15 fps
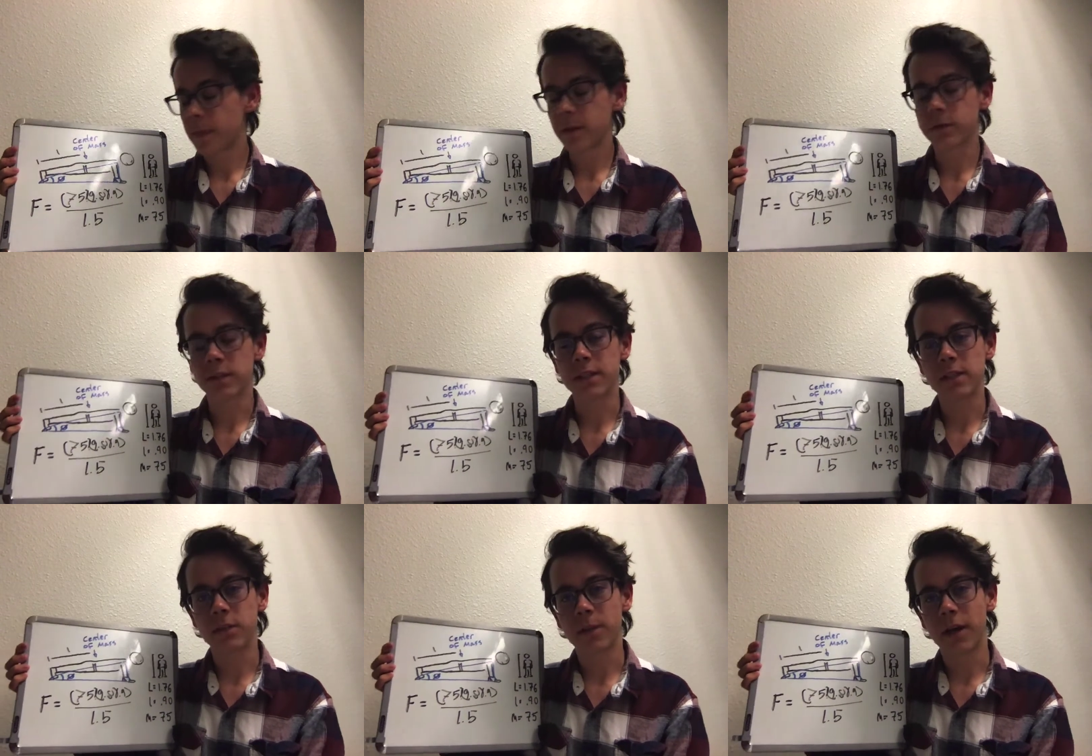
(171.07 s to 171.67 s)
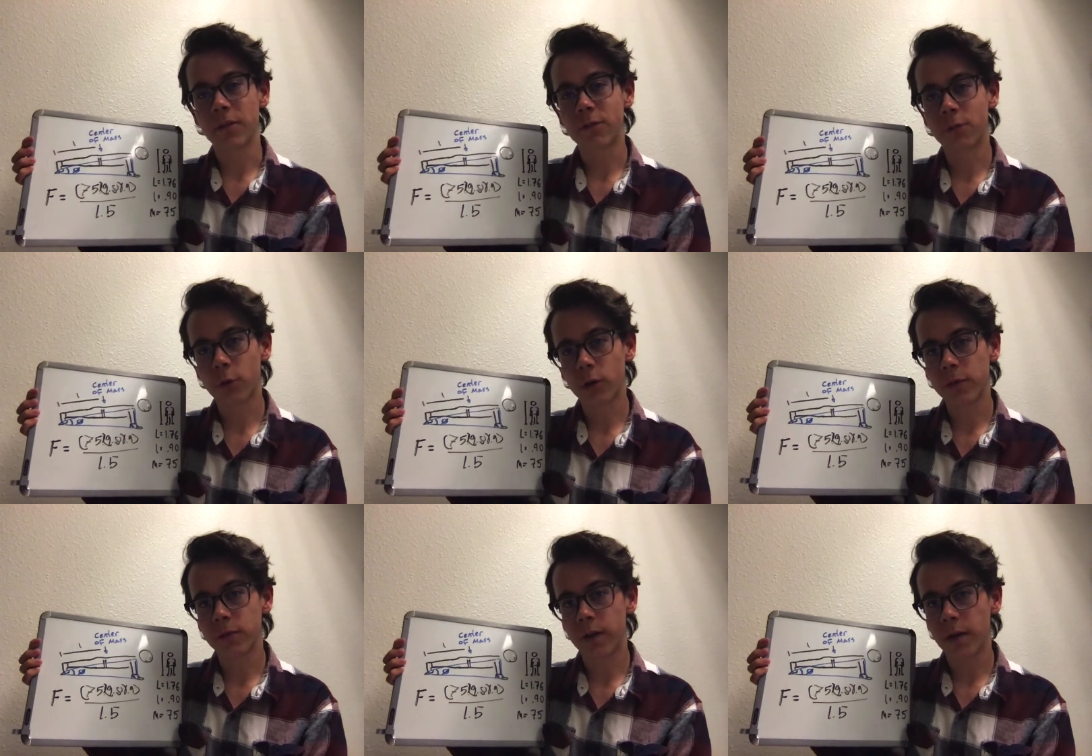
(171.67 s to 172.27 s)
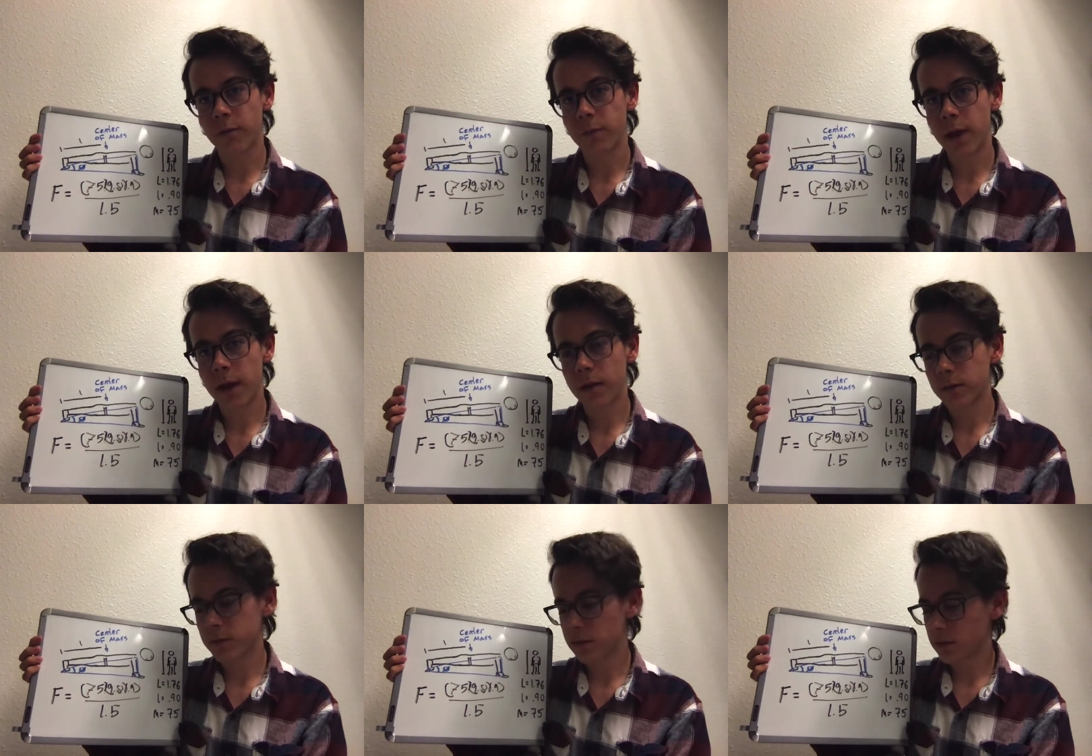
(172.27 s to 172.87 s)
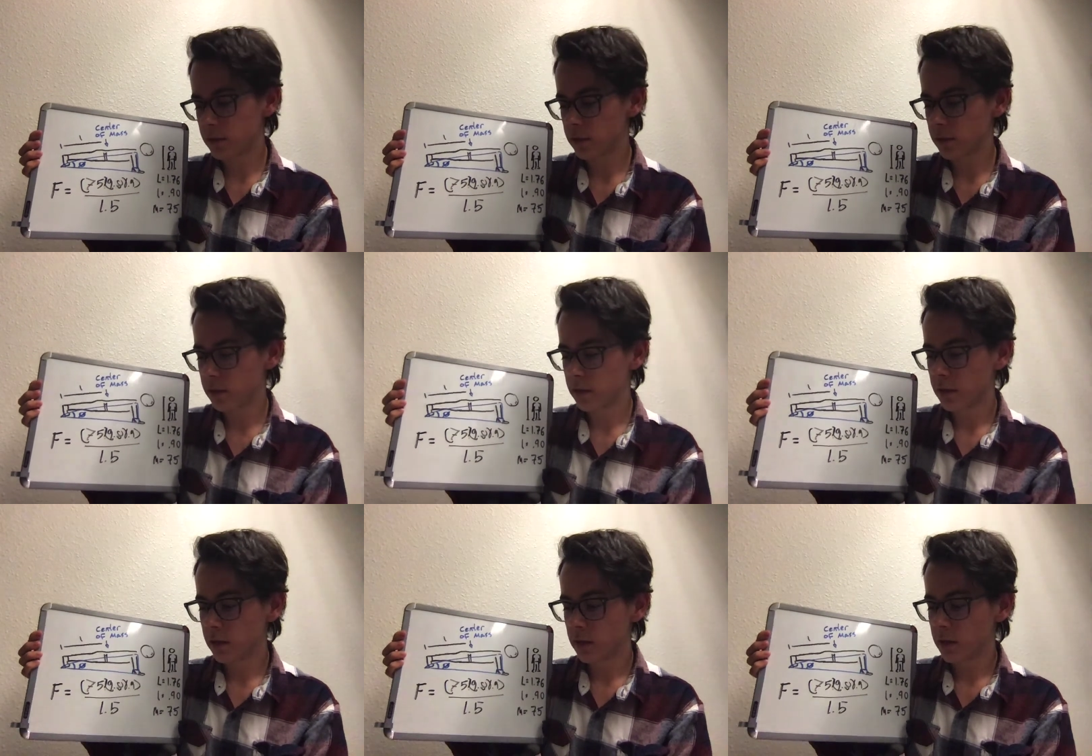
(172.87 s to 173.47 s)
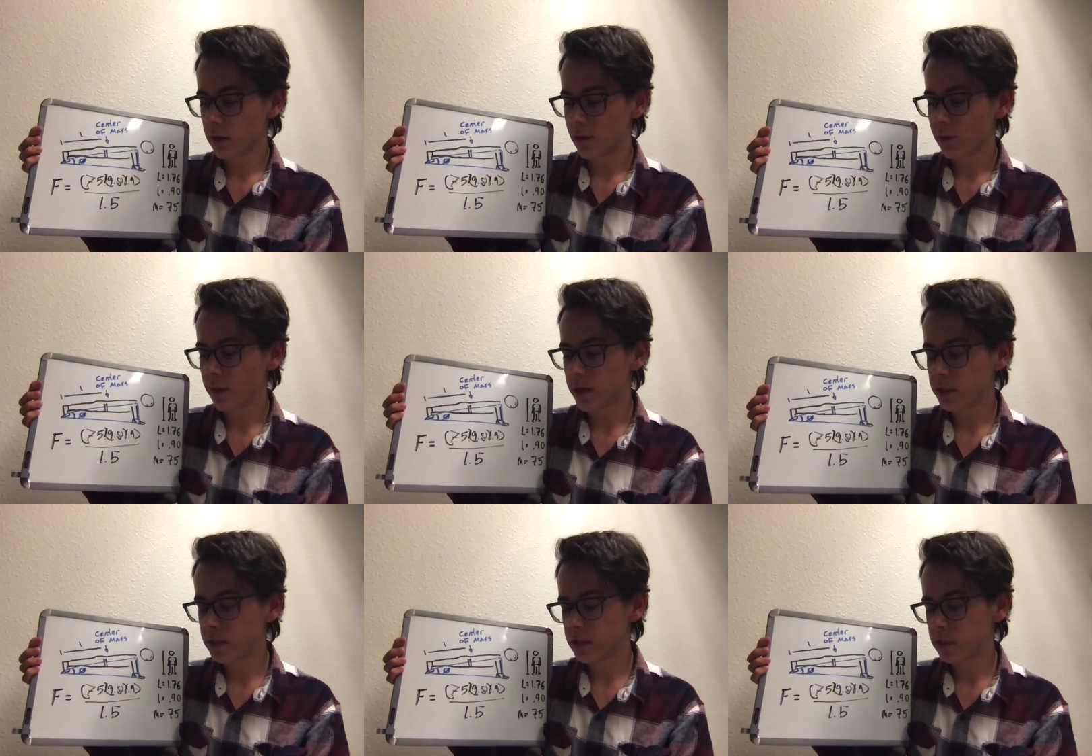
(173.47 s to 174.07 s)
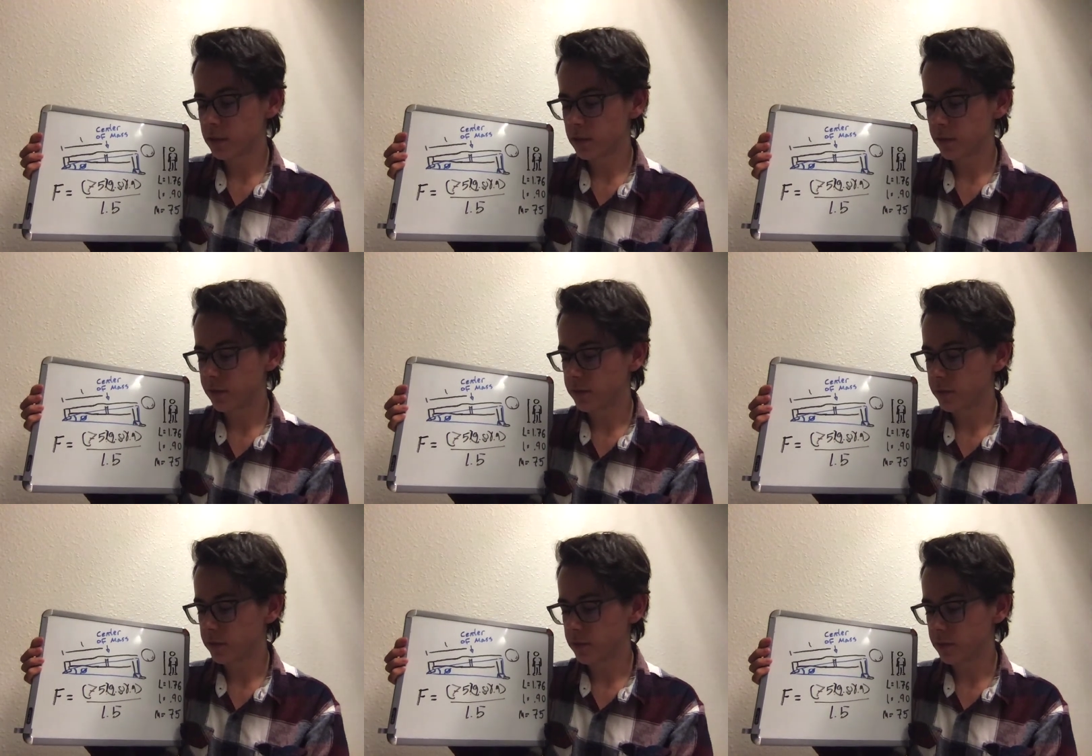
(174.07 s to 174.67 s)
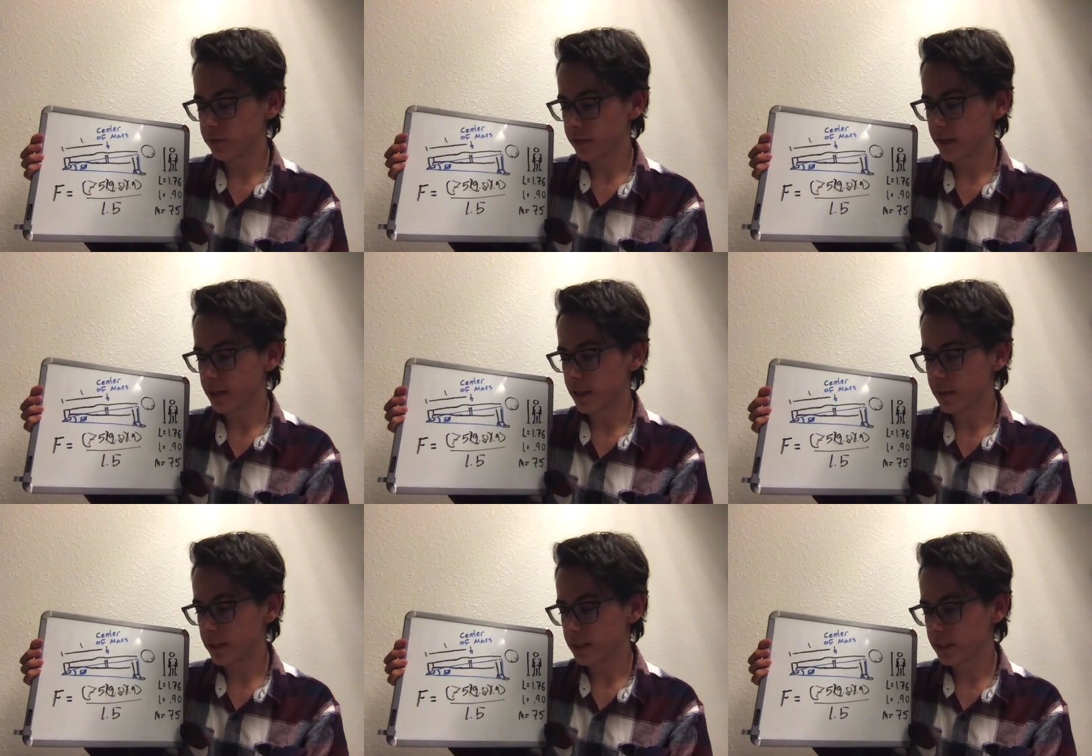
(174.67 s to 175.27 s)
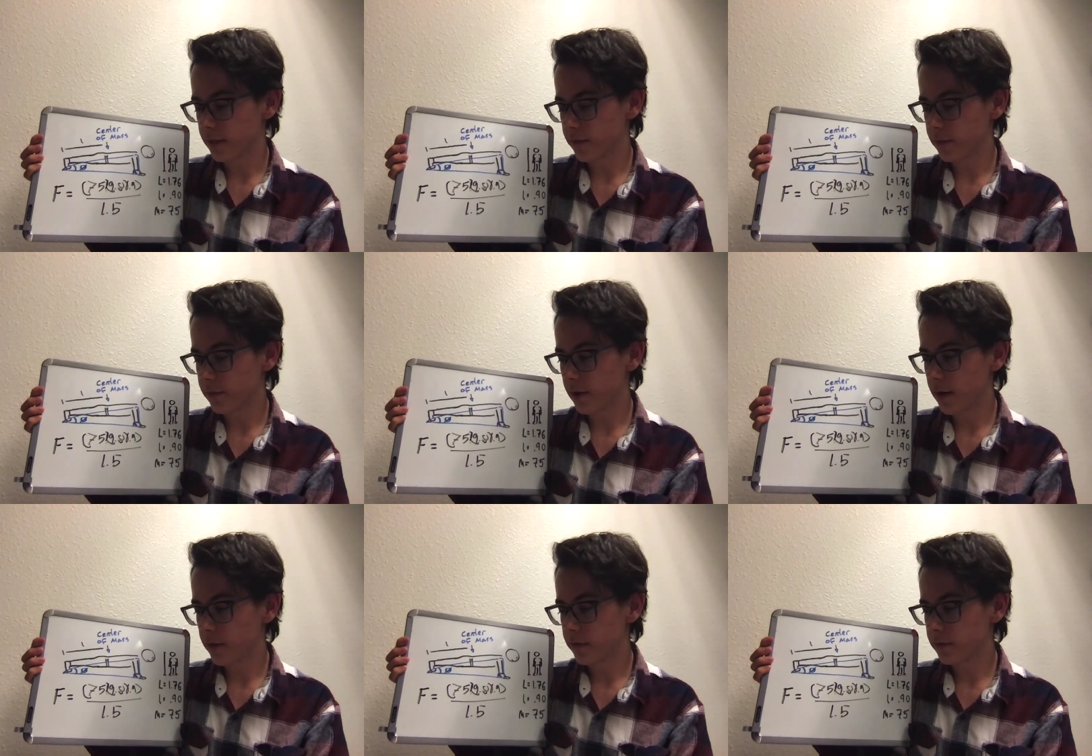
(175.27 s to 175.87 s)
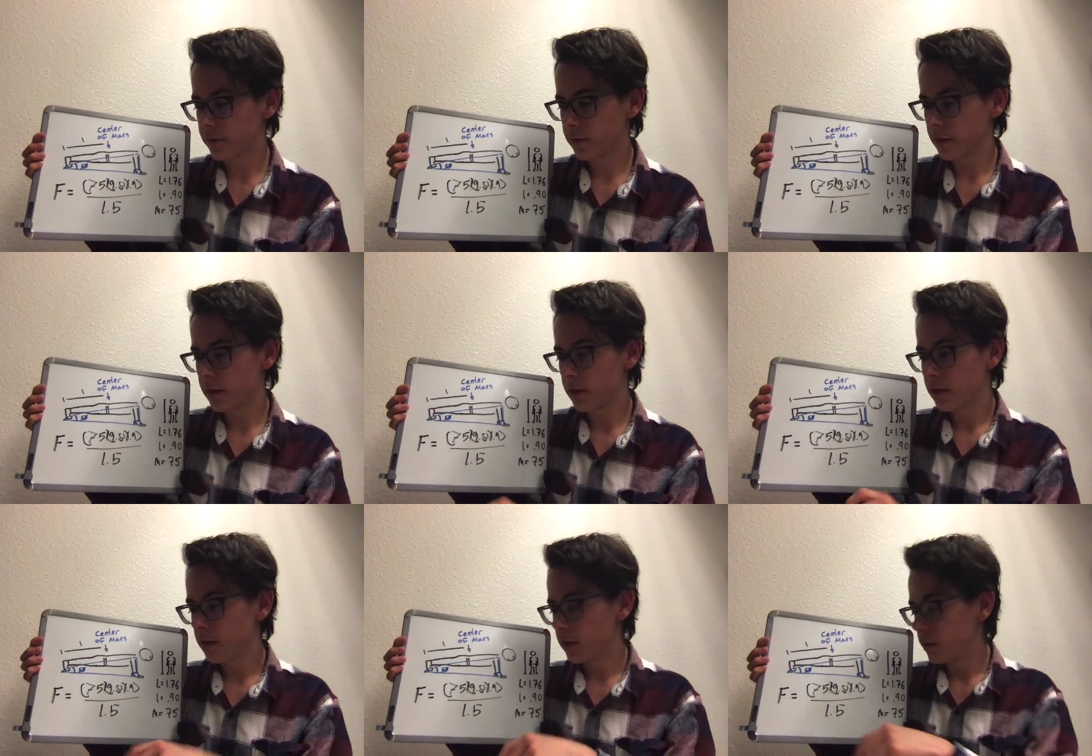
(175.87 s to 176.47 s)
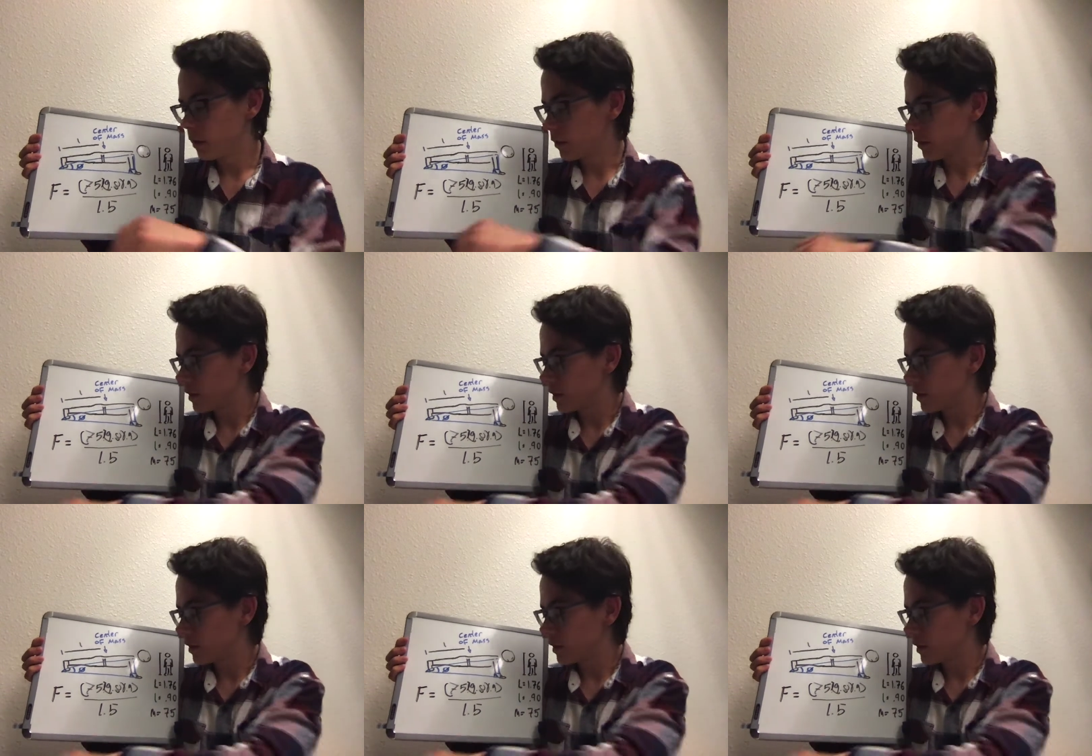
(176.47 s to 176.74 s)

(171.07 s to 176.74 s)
you'll see is about 45 pounds, which, if you divide that by 75, you'll